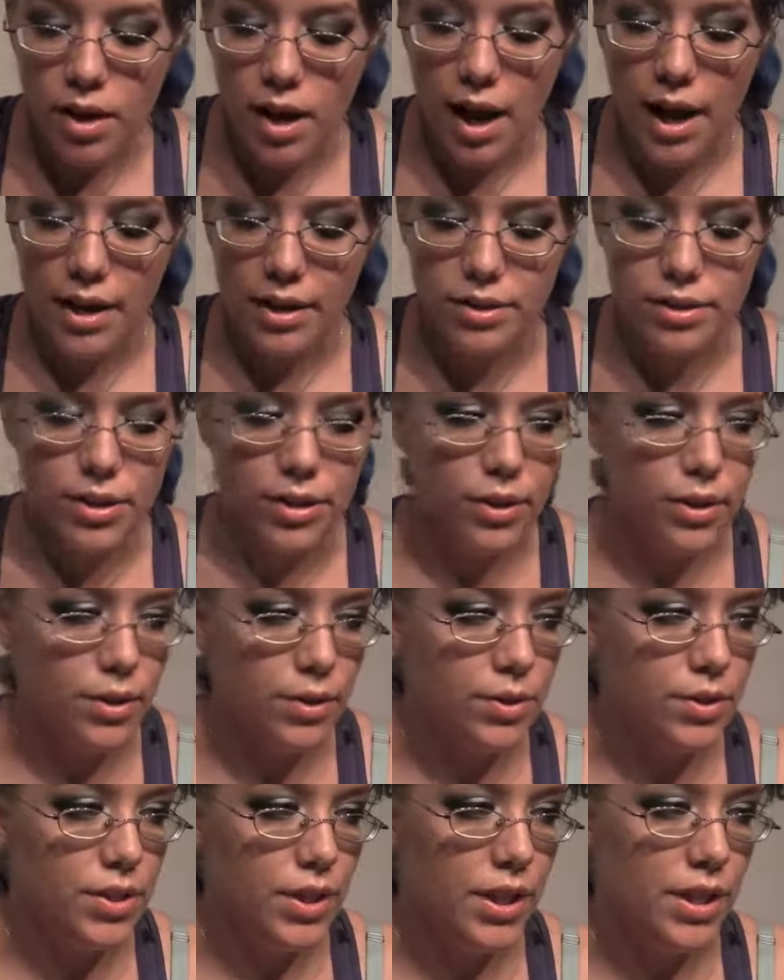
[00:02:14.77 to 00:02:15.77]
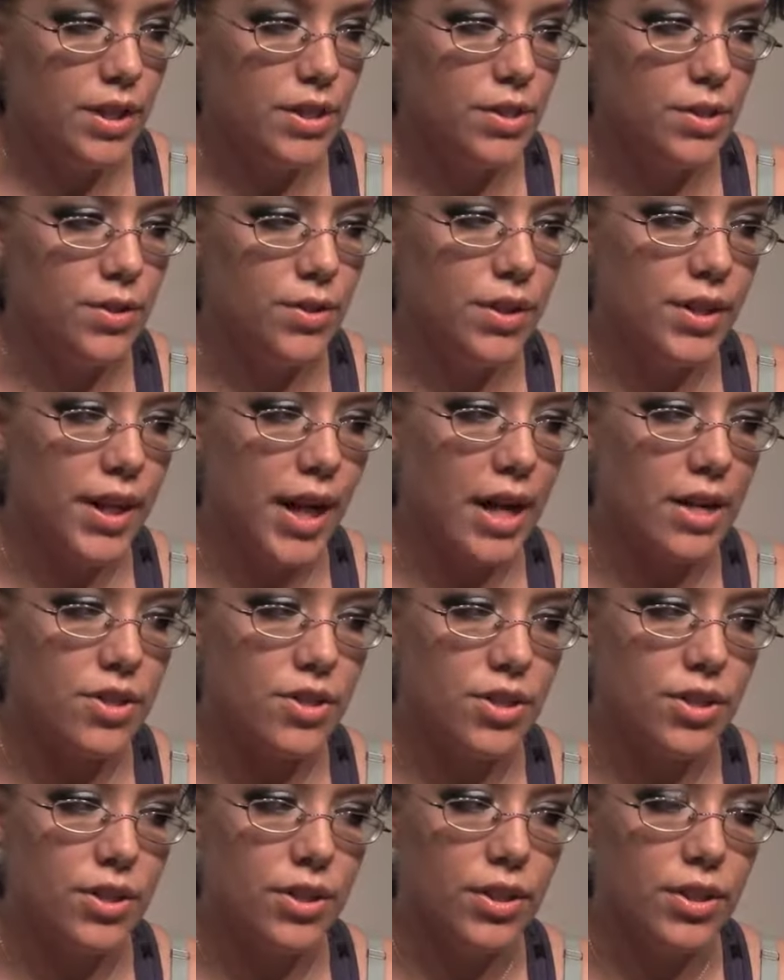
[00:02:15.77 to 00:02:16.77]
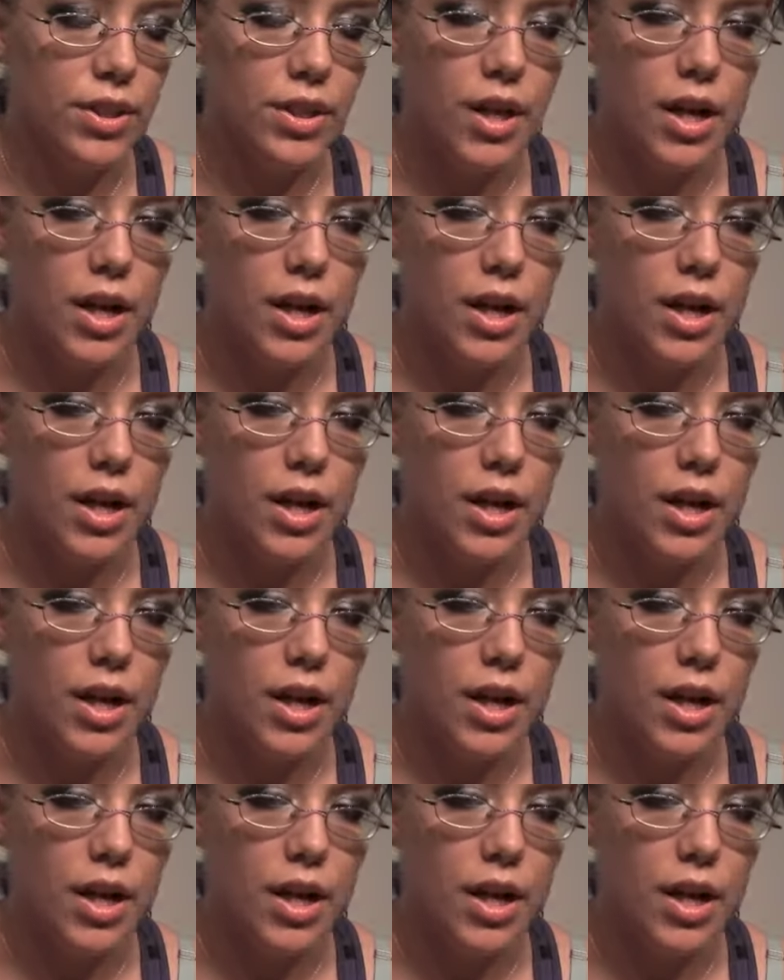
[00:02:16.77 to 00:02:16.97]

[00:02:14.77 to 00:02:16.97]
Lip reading: I also used a Sonia Kashuk